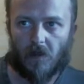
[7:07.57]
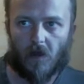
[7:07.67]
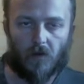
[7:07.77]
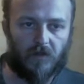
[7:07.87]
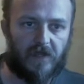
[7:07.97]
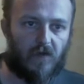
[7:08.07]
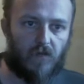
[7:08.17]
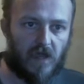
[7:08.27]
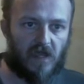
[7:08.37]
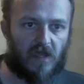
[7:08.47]
only a
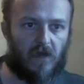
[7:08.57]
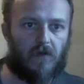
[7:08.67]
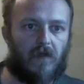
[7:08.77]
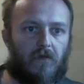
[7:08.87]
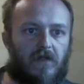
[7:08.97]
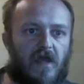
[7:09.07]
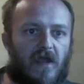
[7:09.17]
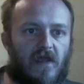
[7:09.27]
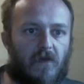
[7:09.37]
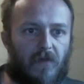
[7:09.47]
week ago they were
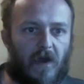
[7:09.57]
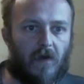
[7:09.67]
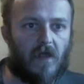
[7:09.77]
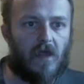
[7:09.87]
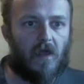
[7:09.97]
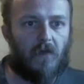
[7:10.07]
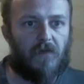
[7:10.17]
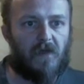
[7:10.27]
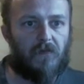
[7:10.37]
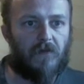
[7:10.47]
talking about
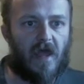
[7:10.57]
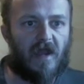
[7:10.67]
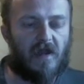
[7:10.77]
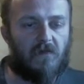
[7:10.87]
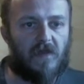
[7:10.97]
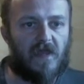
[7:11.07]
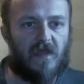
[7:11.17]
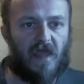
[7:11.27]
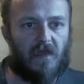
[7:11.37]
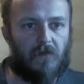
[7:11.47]
people not
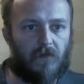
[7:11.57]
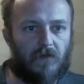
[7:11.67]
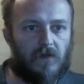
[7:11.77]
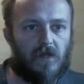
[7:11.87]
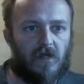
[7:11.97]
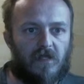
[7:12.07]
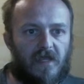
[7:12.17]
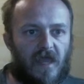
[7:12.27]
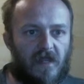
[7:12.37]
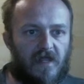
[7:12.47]
being able to
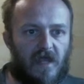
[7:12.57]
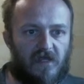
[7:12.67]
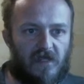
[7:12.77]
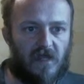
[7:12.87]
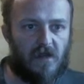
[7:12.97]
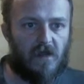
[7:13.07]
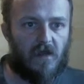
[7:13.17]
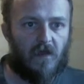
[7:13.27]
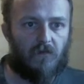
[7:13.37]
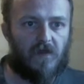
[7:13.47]
get tested
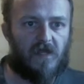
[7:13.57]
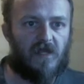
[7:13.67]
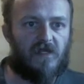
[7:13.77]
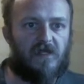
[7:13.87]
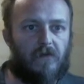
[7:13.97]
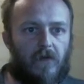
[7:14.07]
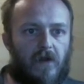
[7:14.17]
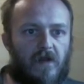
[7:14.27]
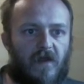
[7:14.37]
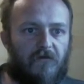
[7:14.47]
because there
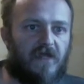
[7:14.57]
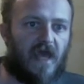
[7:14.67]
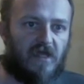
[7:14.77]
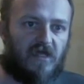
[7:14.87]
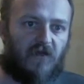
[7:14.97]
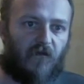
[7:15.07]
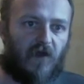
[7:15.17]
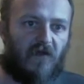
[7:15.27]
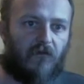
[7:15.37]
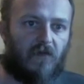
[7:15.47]
weren't enough tests
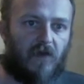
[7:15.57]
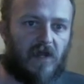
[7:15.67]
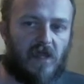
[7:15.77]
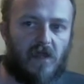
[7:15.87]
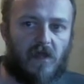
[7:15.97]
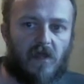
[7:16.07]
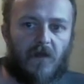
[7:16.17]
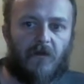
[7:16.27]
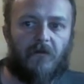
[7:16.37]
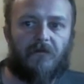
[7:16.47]
for everybody.
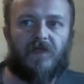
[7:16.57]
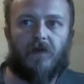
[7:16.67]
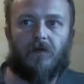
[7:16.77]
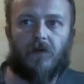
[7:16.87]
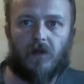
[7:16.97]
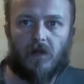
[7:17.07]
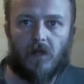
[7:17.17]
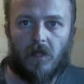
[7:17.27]
There were,